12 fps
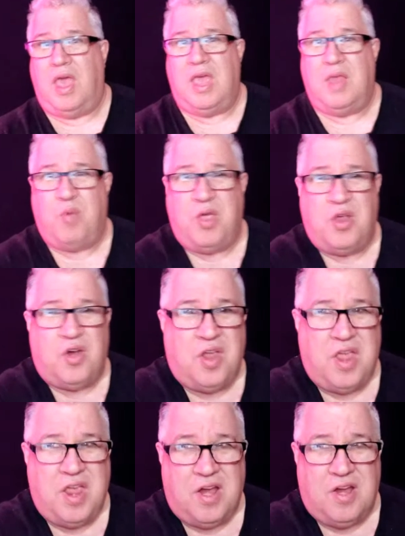And we
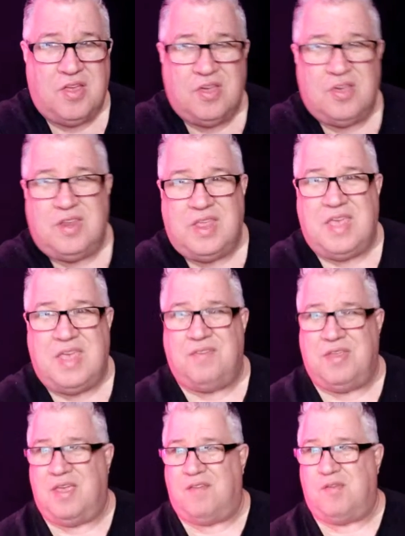are here. Good
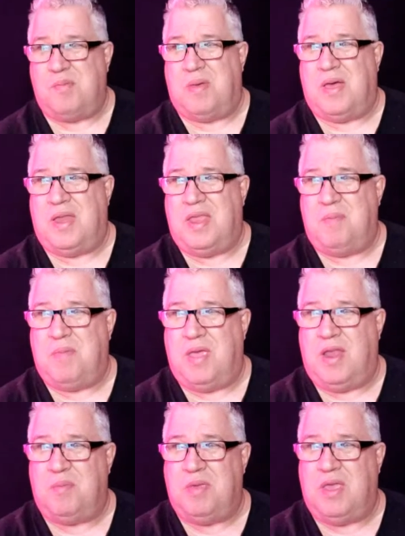evening, everybody.
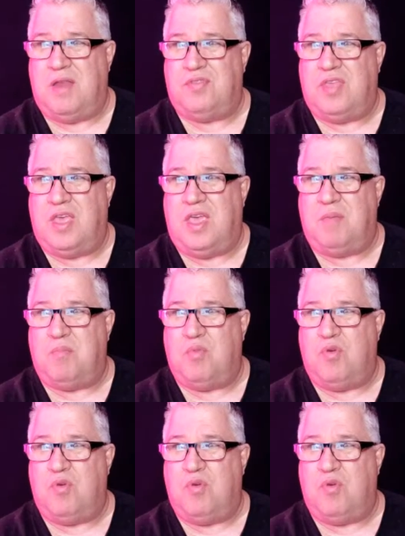Man, let me get everything